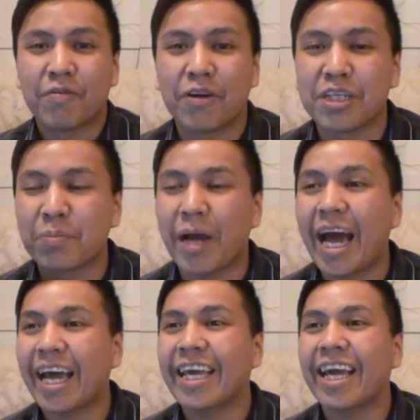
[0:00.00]
Ford is
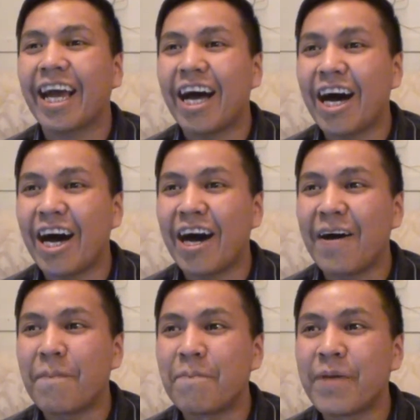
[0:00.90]
back.
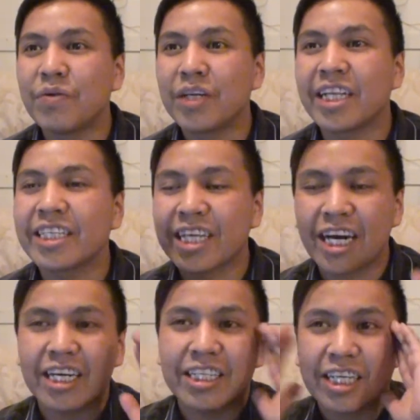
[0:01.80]
Ridley
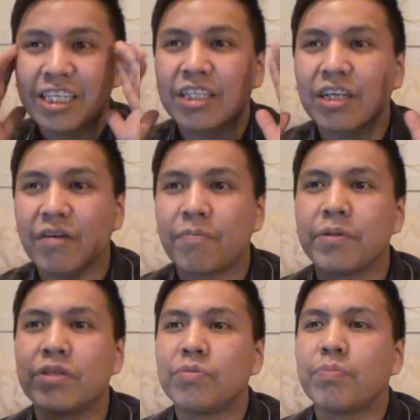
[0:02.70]
Scott is executive
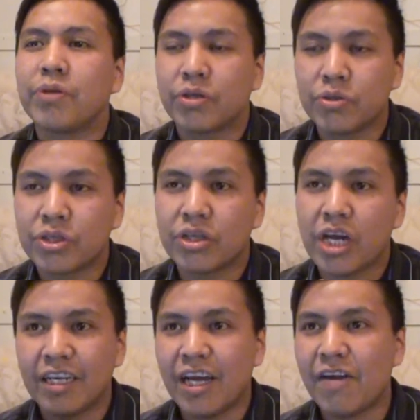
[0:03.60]

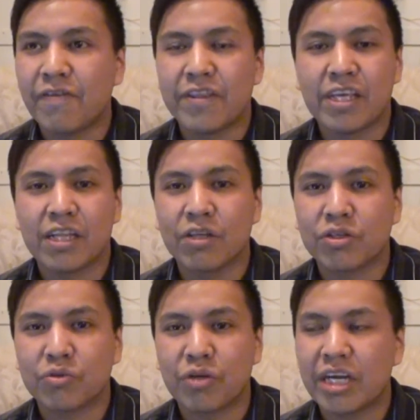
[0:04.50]
producer. Everything
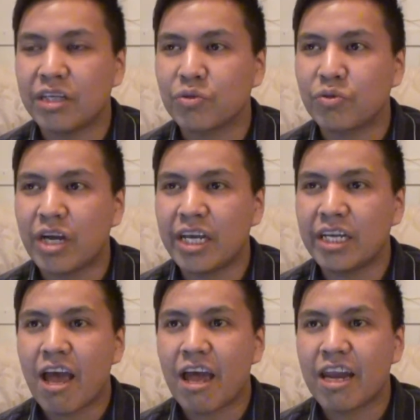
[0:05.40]
looks right as
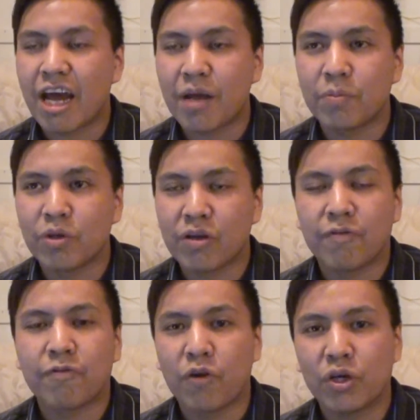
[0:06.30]
rain. And I am looking
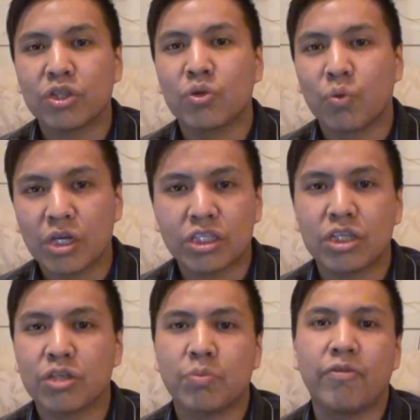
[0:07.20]
forward to watching
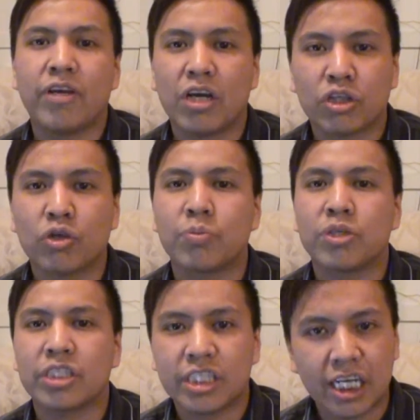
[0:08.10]
this movie October
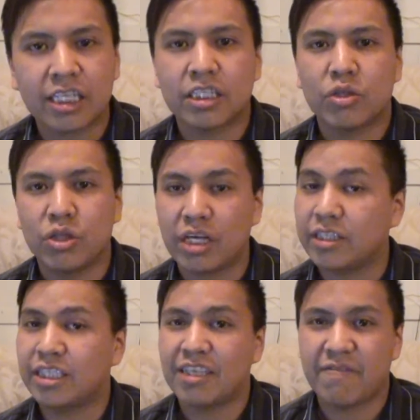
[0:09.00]
6th,
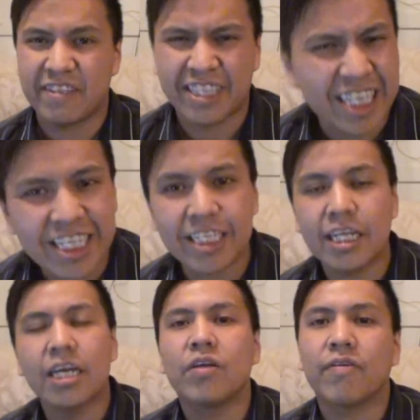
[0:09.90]
2017.
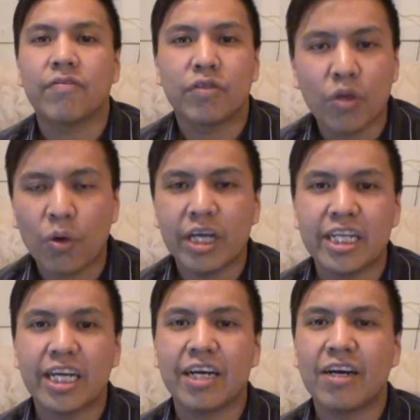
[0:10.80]
You have no
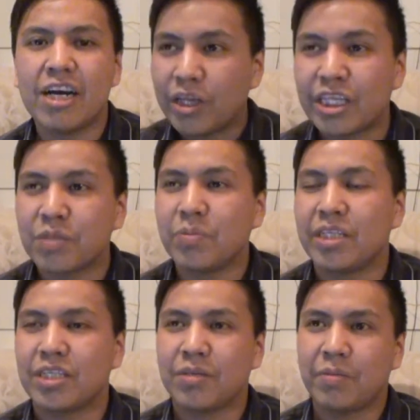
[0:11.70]
idea what this
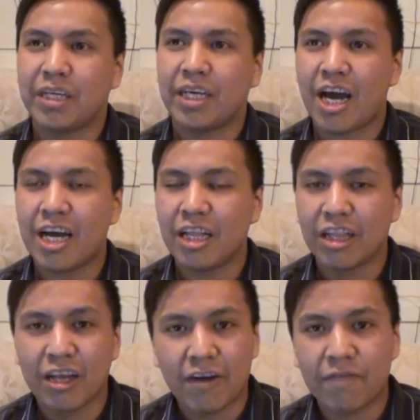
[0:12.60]
means to me. I
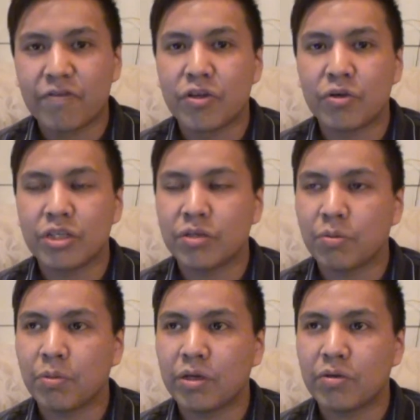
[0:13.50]
love the
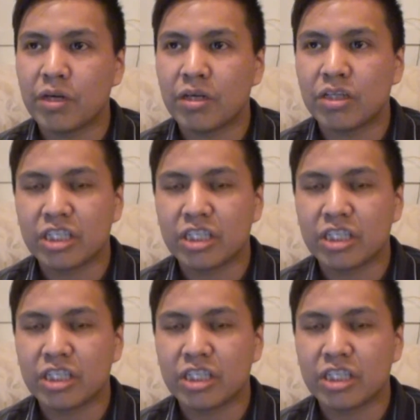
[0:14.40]
original Blade Runner.